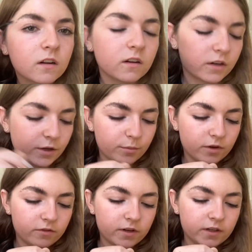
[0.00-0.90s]
Okay,
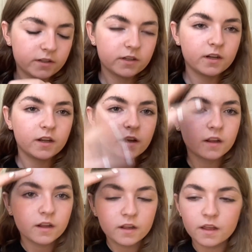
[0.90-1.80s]
perfect.
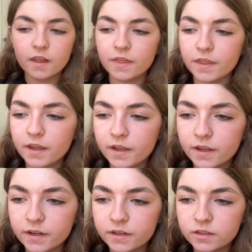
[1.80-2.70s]
And
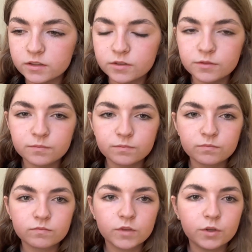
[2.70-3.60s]
then
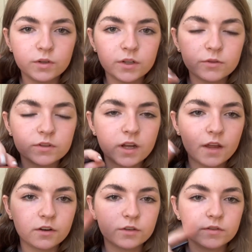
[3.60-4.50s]
you can
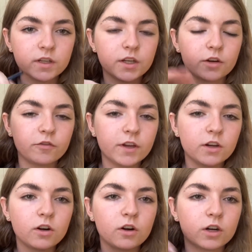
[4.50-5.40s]
either use like your
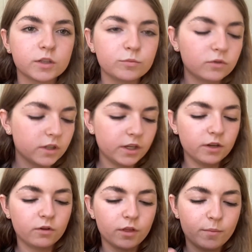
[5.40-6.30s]
finger or a spoolie
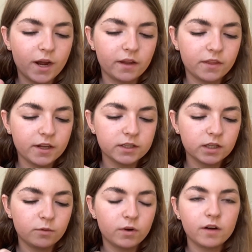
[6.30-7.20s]
or the back of this,
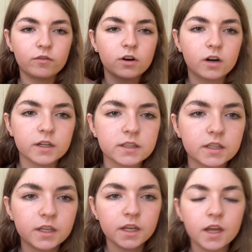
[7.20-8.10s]
like whatever,
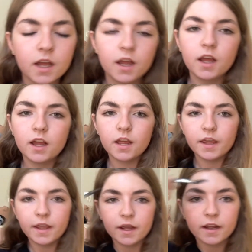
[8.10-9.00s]
honestly.
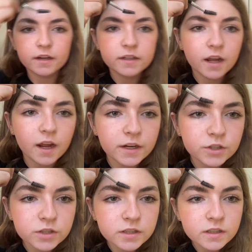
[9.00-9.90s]
And I
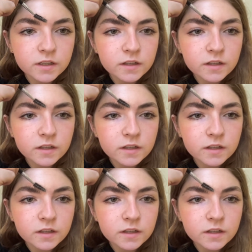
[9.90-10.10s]
just